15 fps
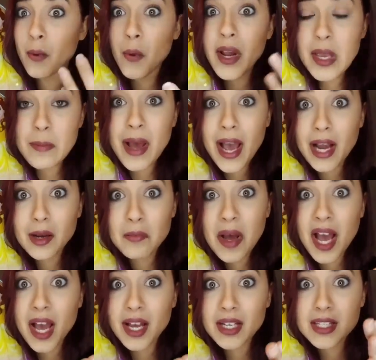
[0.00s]
boy
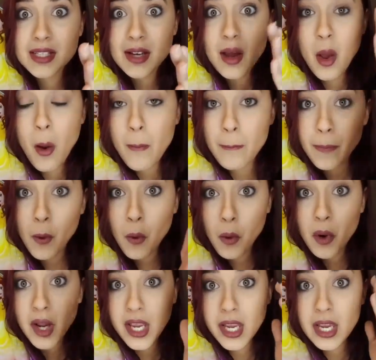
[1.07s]
backpacks,
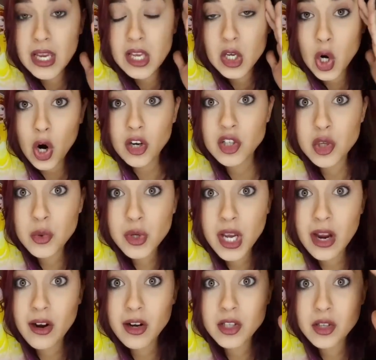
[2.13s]
boy
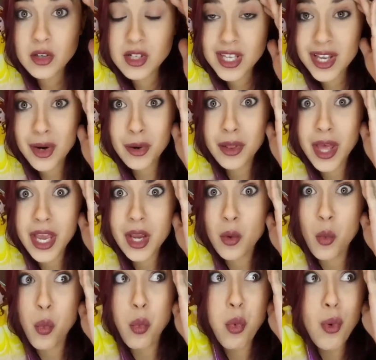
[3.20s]
cartoon characters that you're
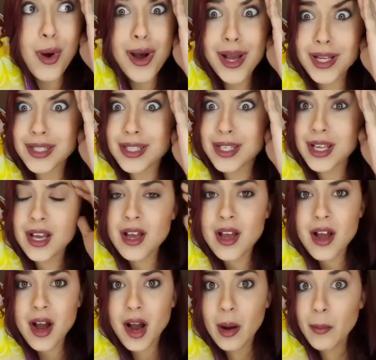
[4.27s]
like, what?
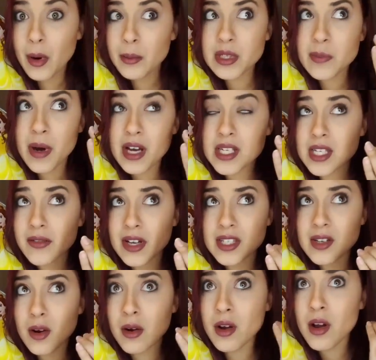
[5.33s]
I'm almost positive I
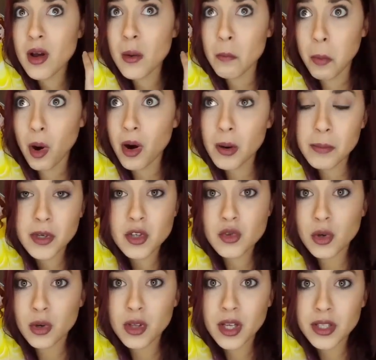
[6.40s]
saw Paw
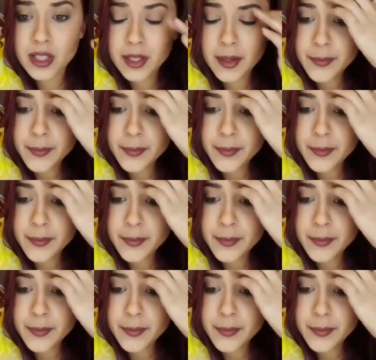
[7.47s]
Patrol on